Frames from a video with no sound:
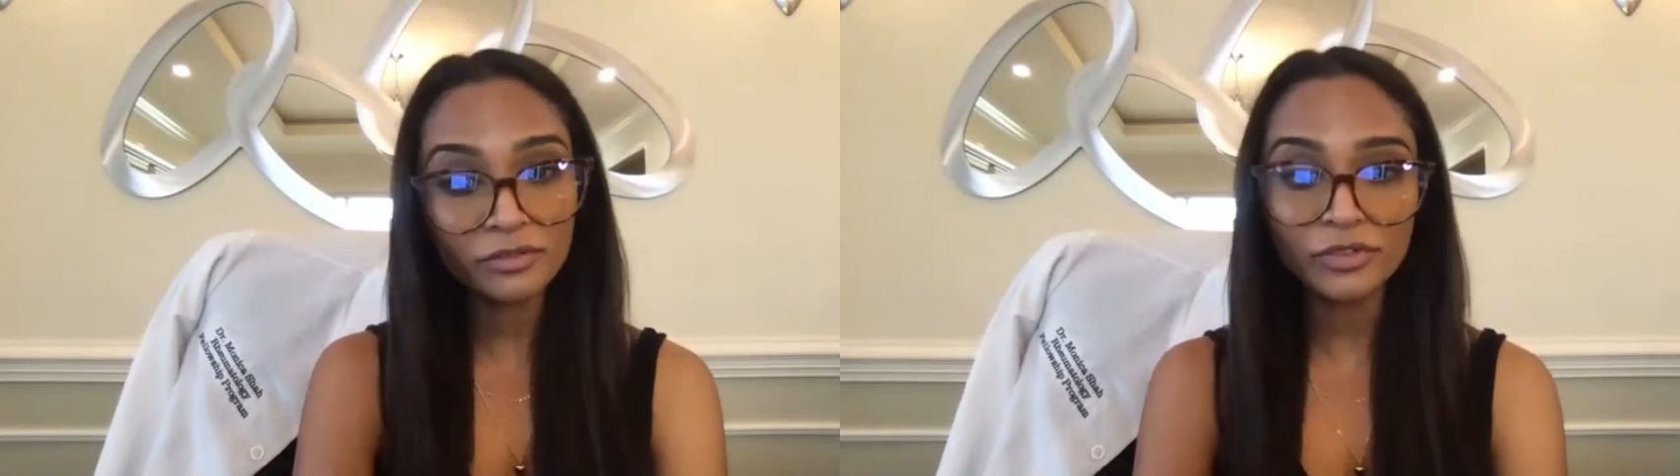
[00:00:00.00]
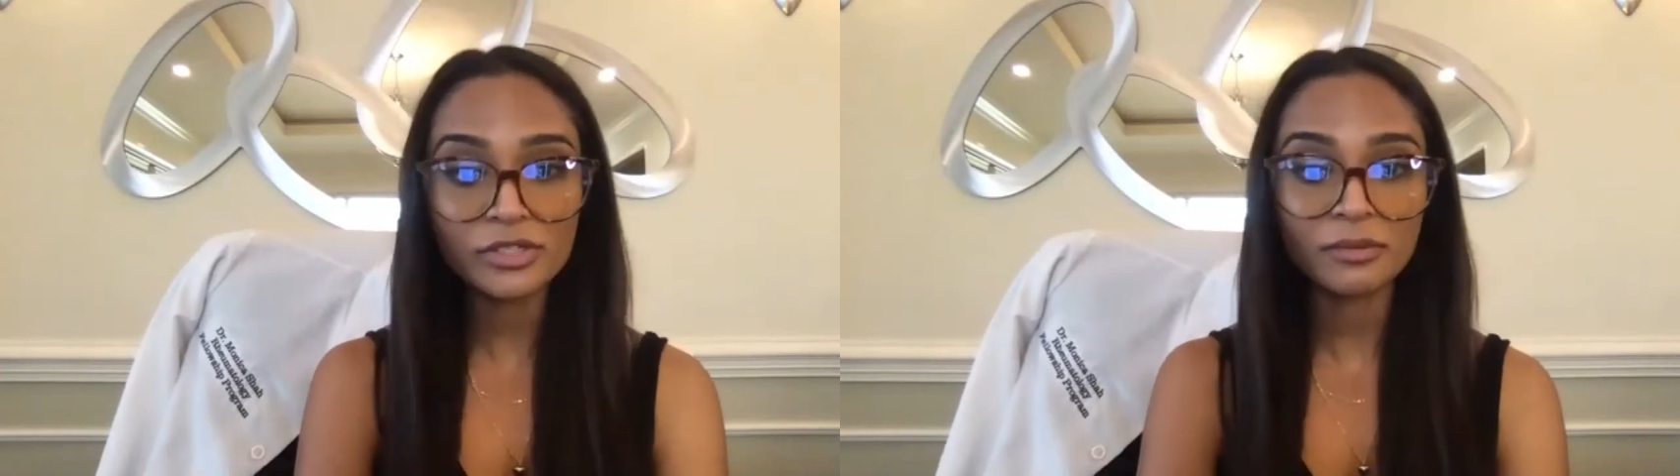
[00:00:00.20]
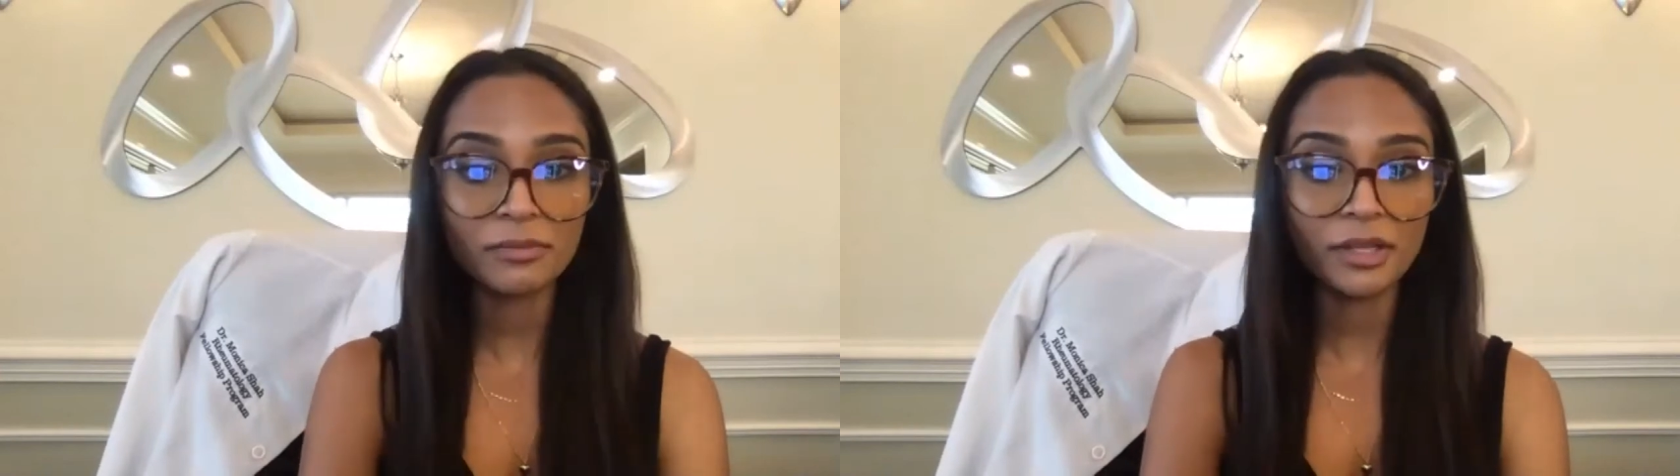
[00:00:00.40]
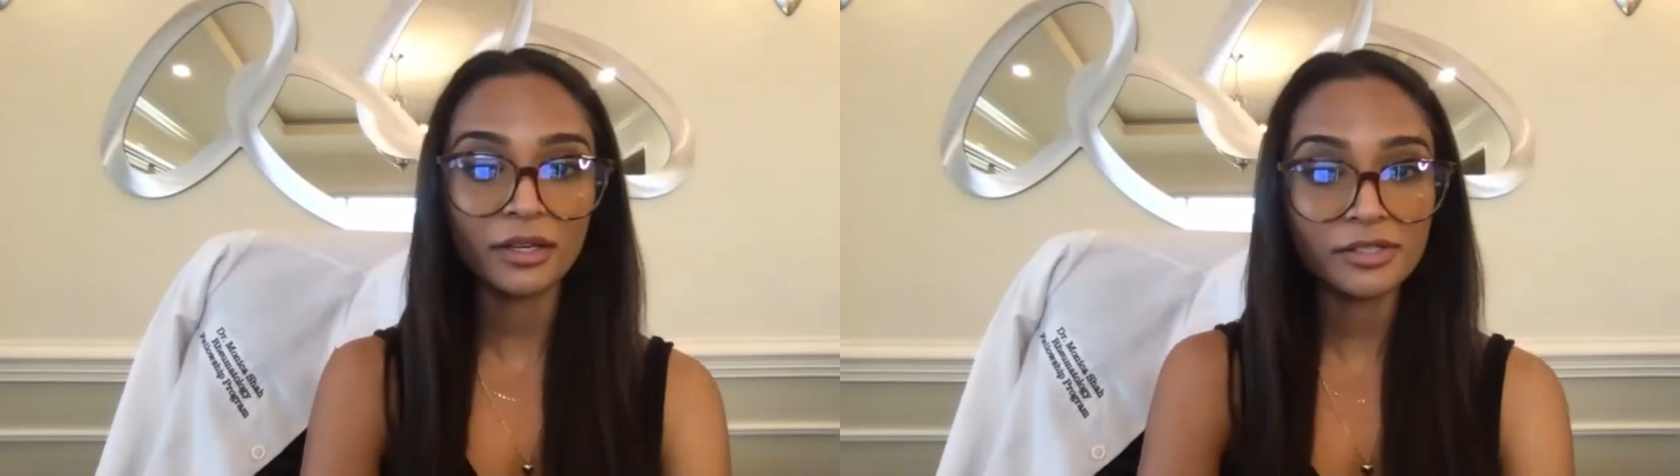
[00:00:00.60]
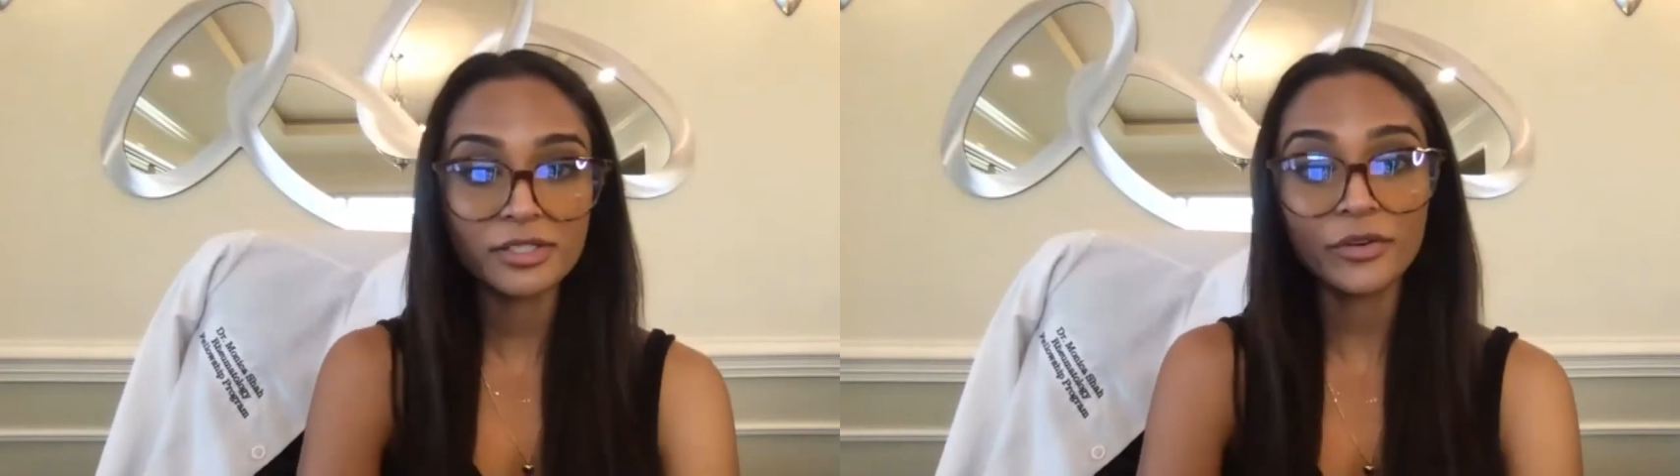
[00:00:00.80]
for something
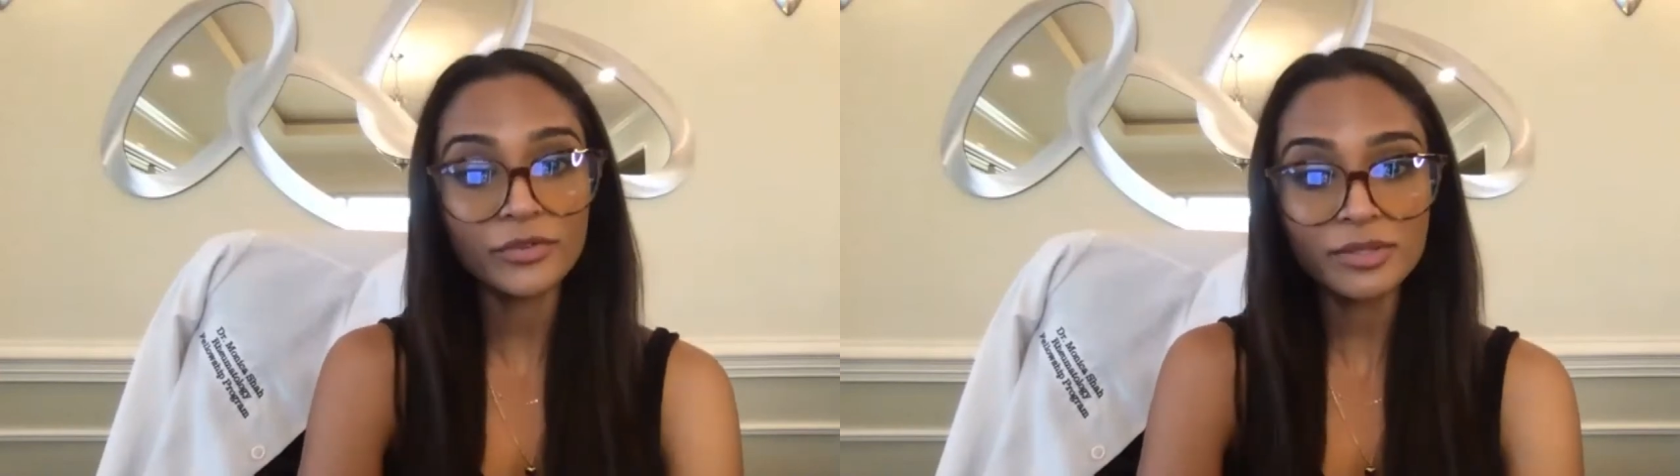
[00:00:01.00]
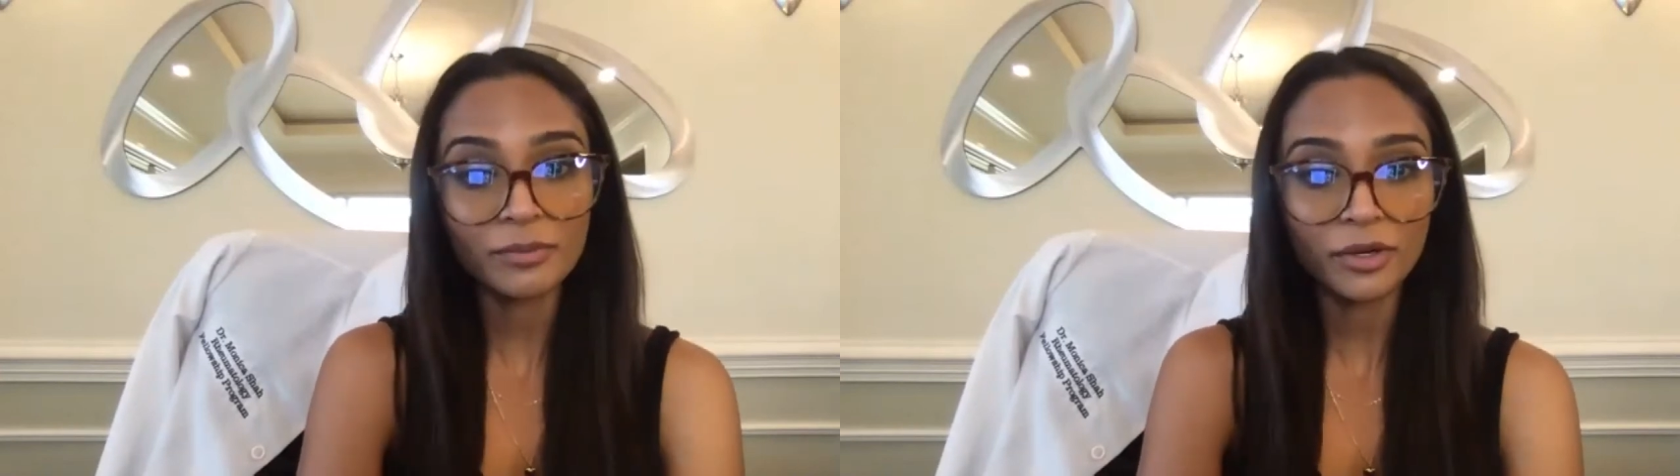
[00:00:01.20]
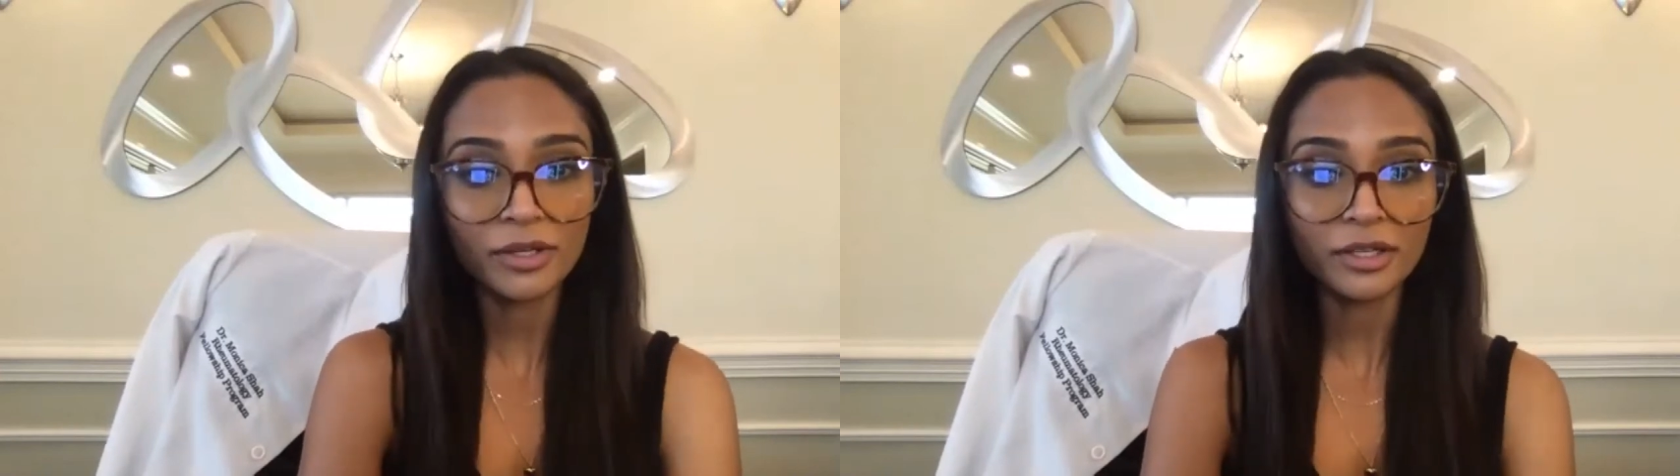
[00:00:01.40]
because he knows someone.